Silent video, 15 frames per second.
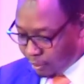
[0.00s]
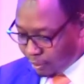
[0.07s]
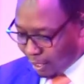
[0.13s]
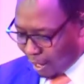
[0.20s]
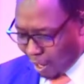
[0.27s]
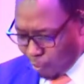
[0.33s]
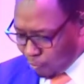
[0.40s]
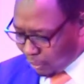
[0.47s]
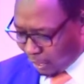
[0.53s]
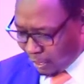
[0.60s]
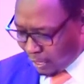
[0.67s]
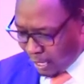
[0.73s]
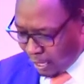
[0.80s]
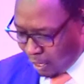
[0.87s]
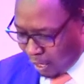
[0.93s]
how
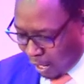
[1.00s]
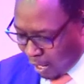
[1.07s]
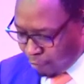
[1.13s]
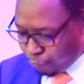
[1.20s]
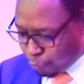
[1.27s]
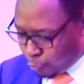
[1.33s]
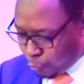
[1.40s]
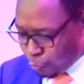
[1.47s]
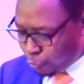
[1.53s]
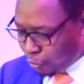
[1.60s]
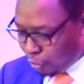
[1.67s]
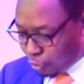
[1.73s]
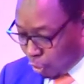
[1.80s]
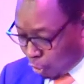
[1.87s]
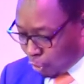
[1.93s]
can he love
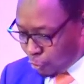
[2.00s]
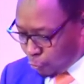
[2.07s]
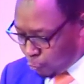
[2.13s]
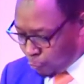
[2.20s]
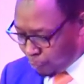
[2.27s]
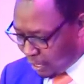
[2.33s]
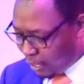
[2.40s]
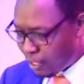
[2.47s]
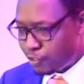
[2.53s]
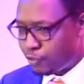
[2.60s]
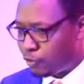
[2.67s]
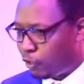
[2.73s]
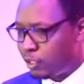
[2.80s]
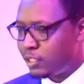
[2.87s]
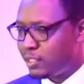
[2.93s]
good God whom he has
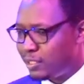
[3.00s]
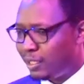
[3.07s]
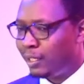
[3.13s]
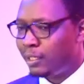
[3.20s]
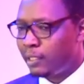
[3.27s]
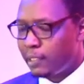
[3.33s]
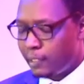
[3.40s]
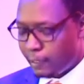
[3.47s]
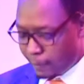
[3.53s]
not seen?